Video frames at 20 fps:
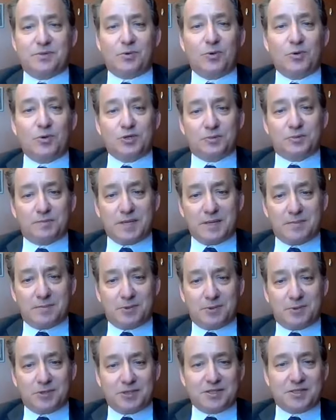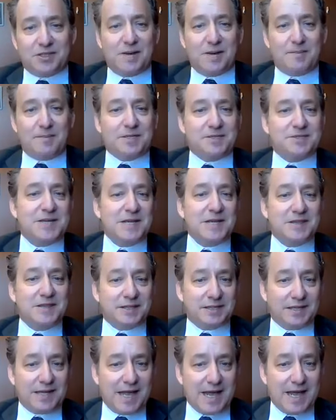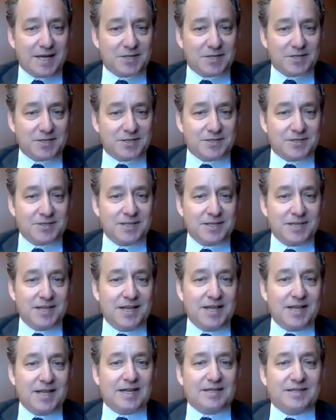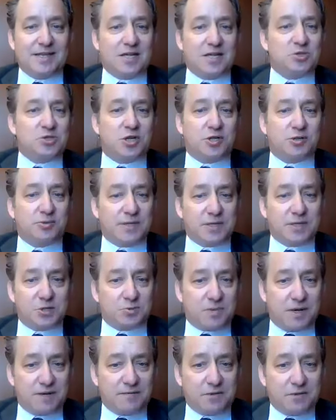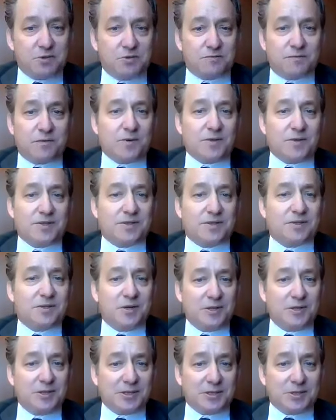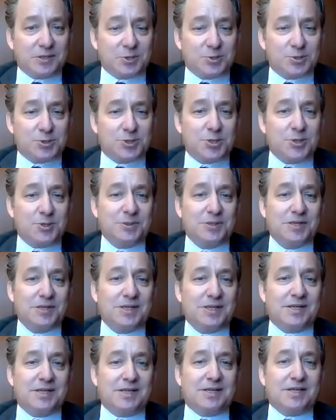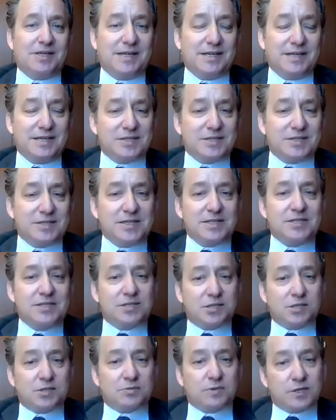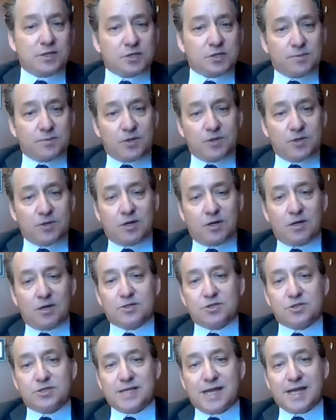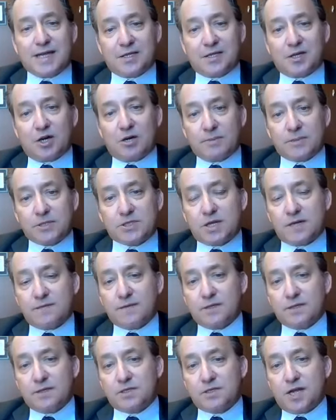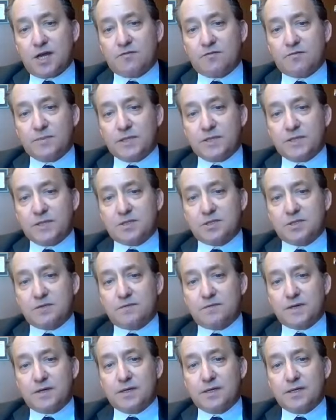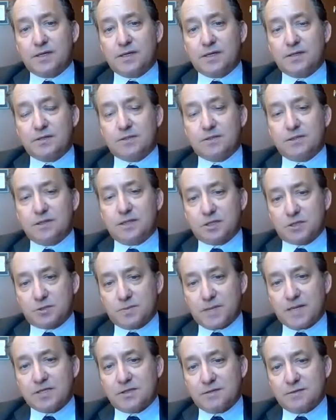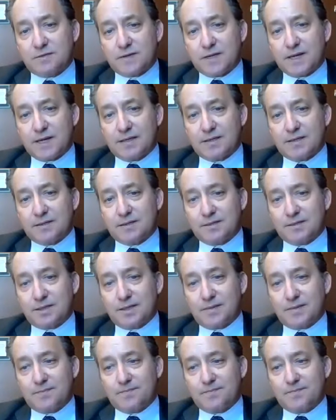older people can come and attend the classes, and that generates revenue for the college. So it isn't easy to run a small college. The economics of it are tough because it's a very expensive and